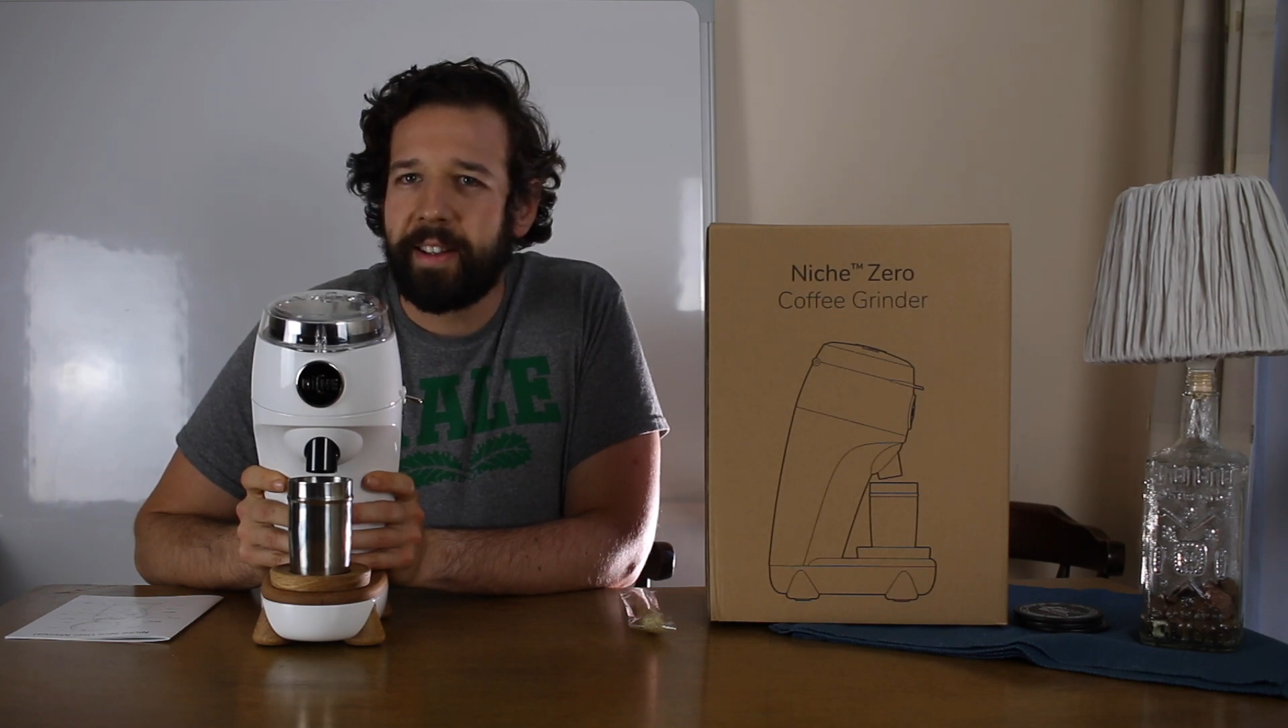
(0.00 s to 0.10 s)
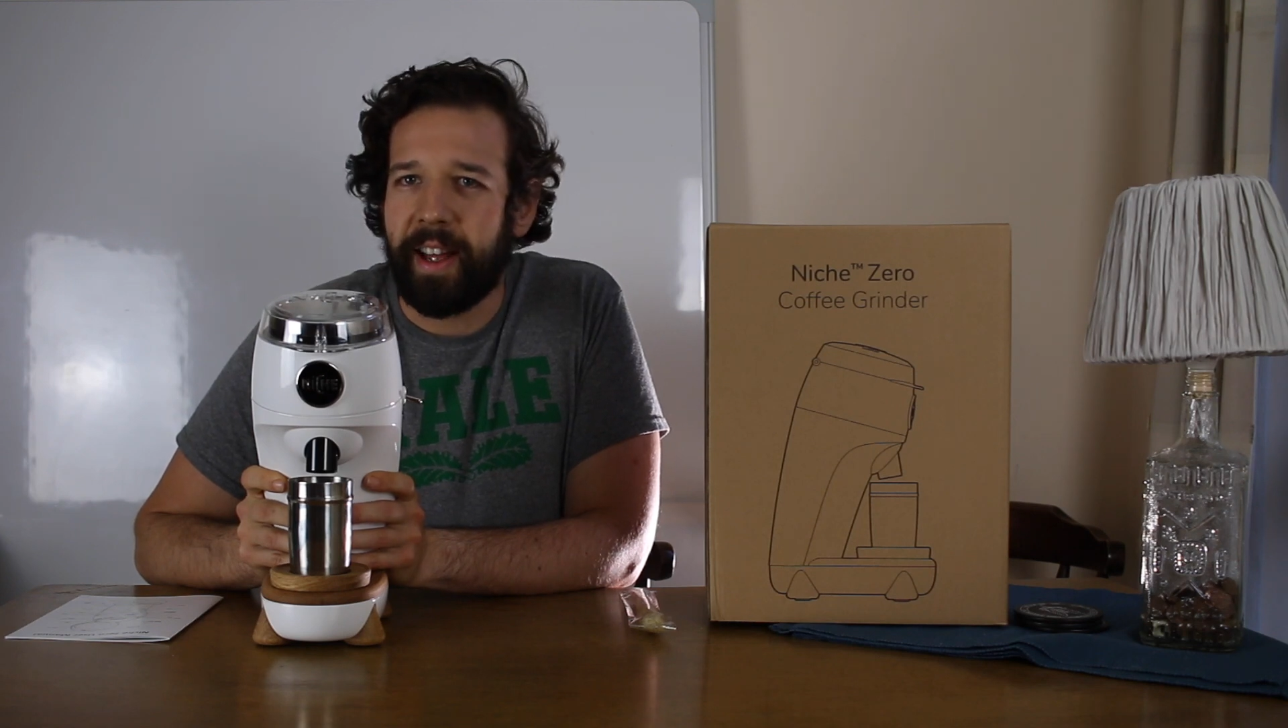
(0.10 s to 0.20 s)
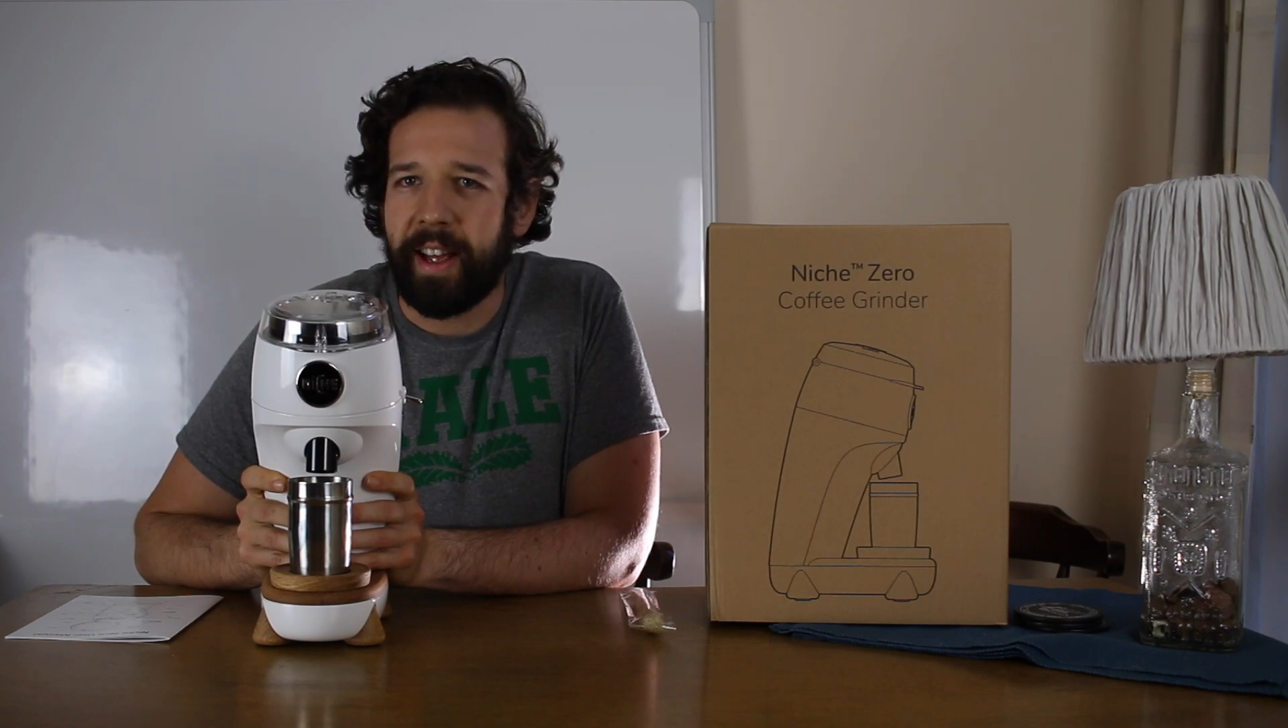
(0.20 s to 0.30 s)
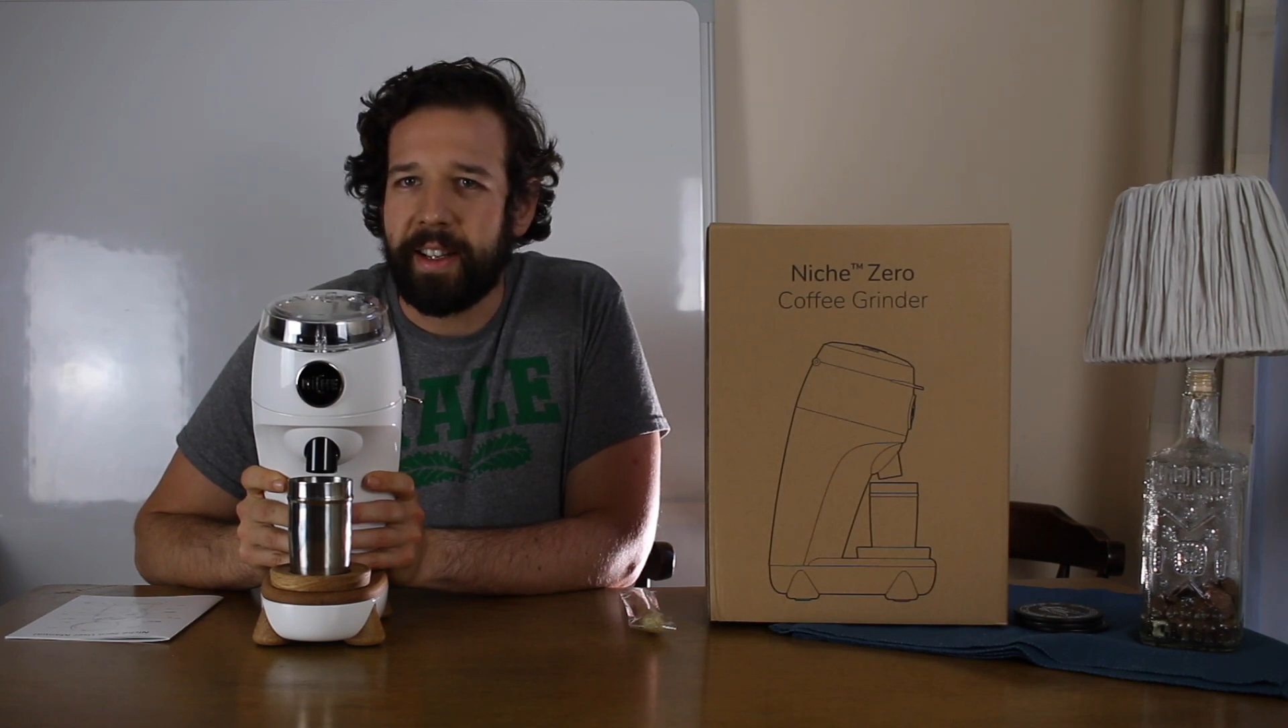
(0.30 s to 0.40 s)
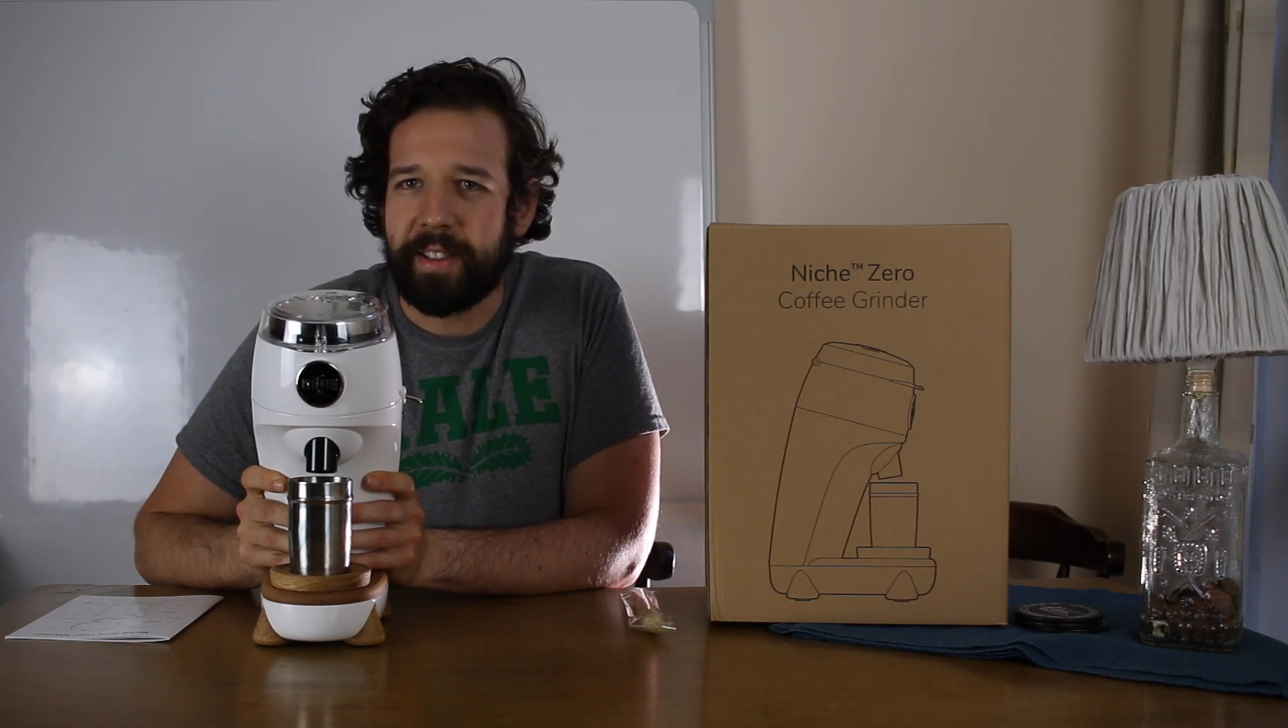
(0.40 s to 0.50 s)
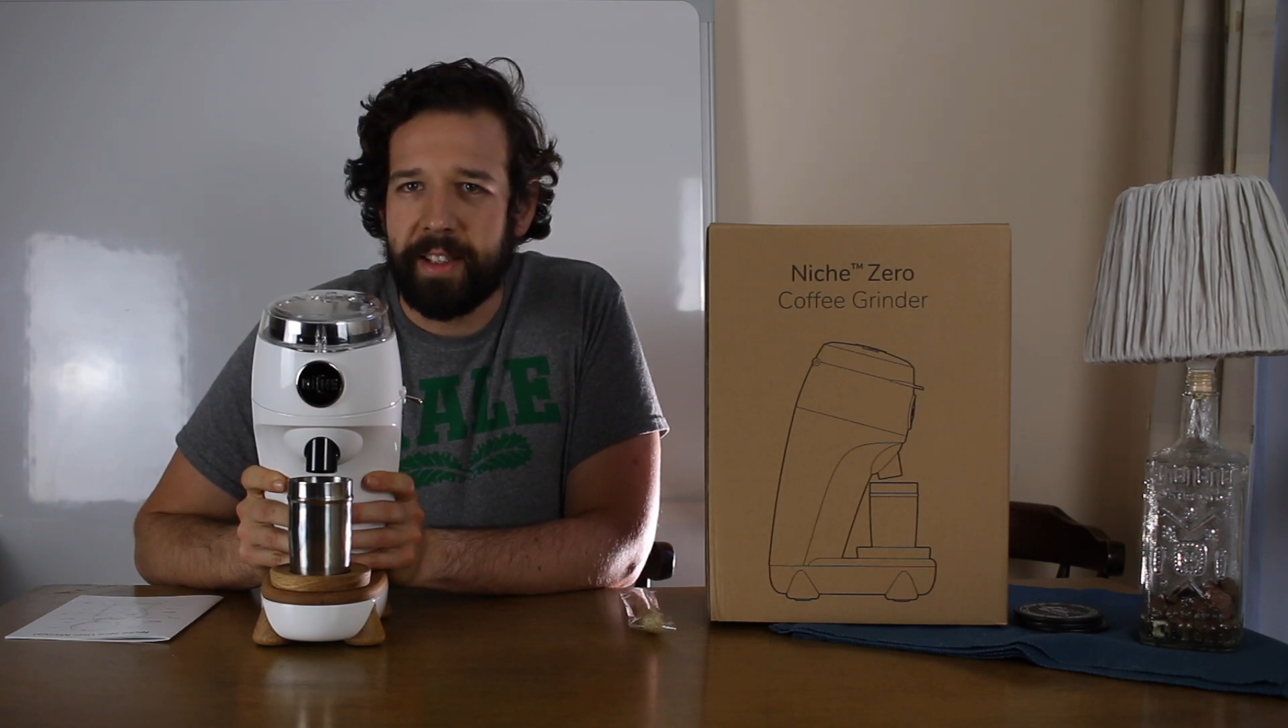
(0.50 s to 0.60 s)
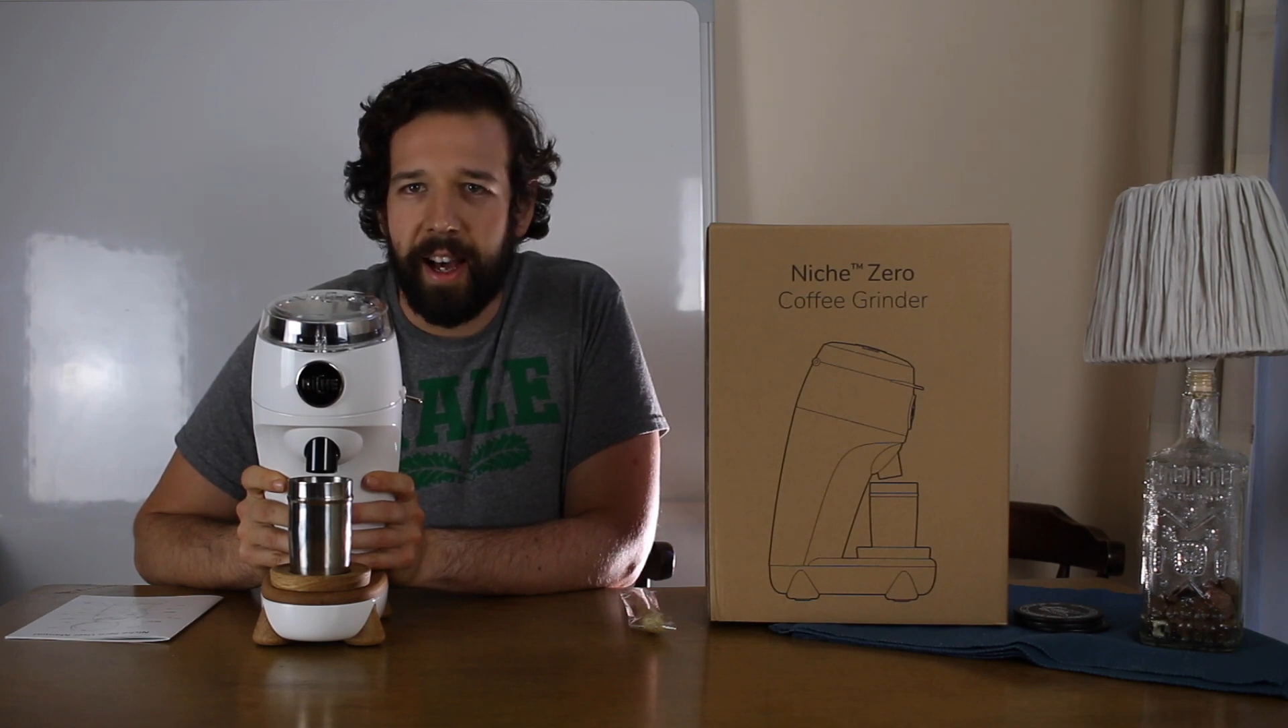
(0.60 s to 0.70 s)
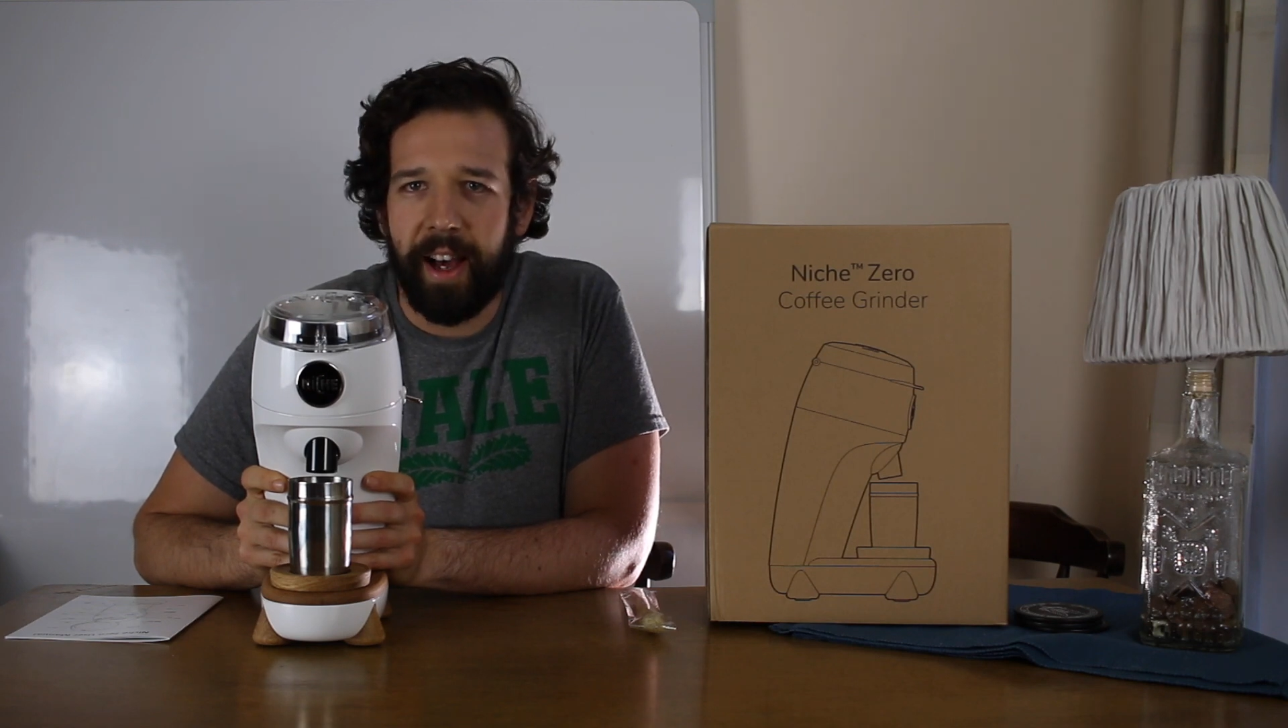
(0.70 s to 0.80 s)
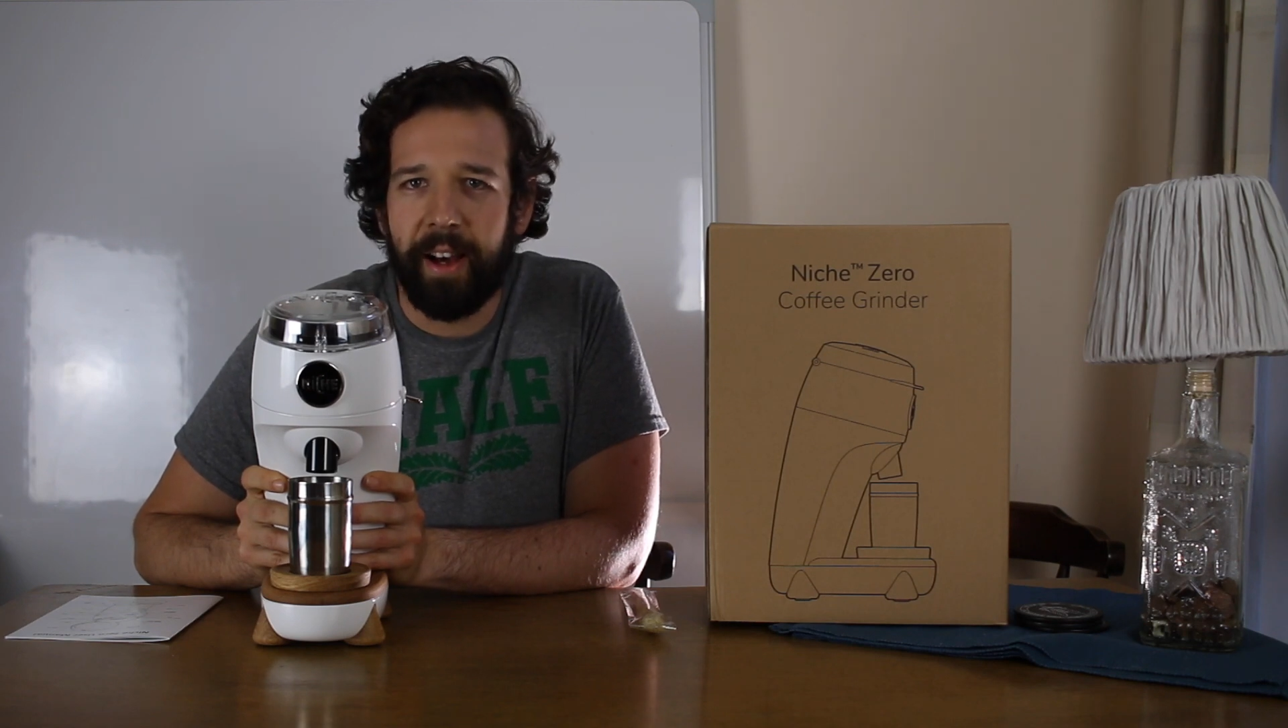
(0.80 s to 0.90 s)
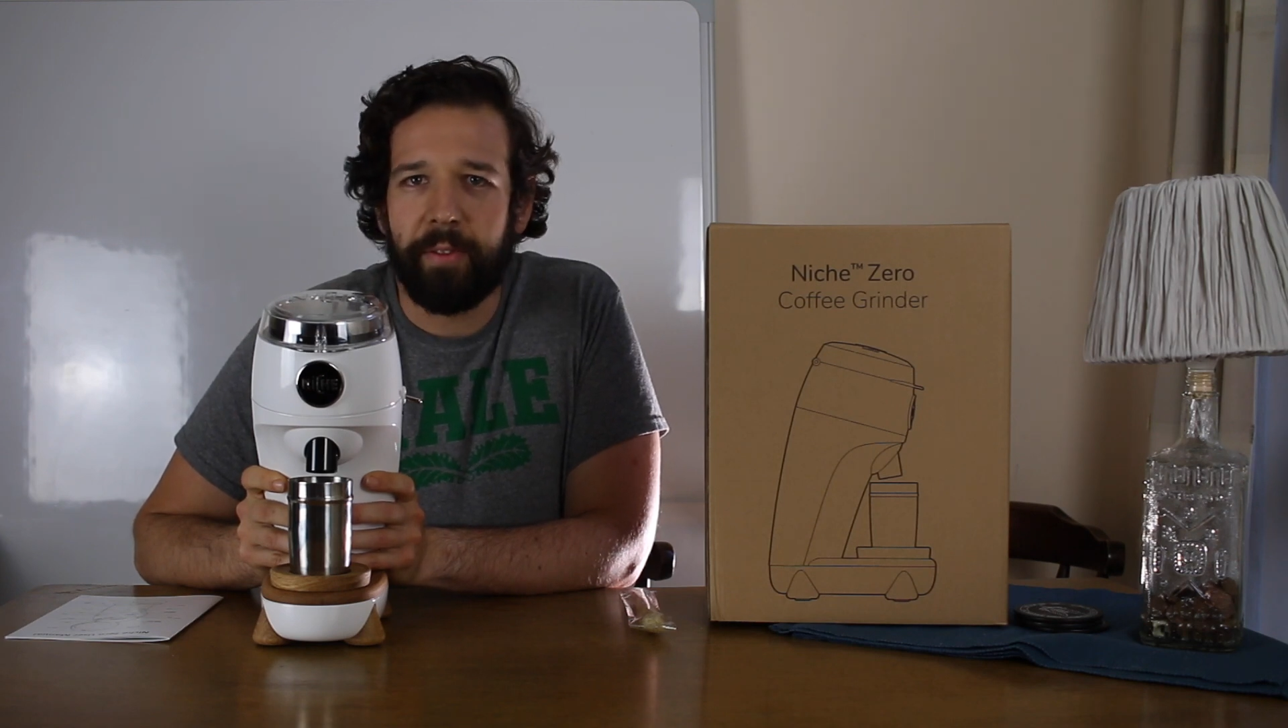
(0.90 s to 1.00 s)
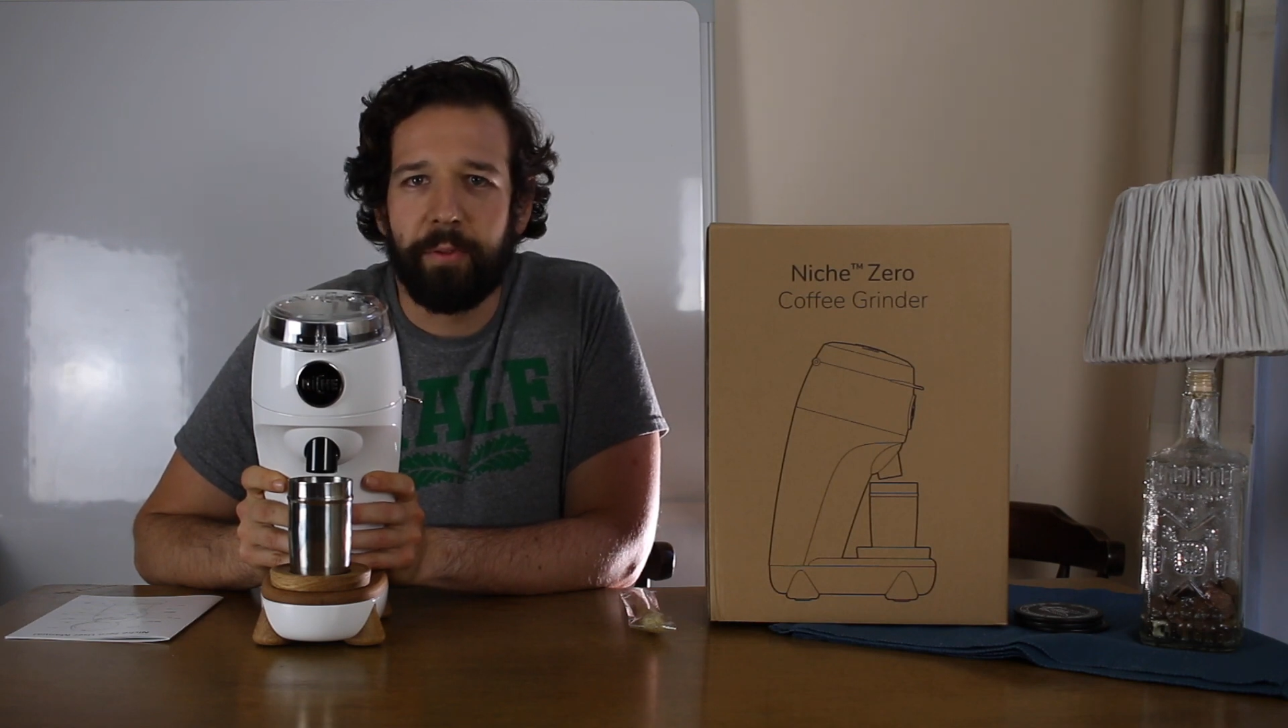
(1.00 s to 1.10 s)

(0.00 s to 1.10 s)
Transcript: that it's not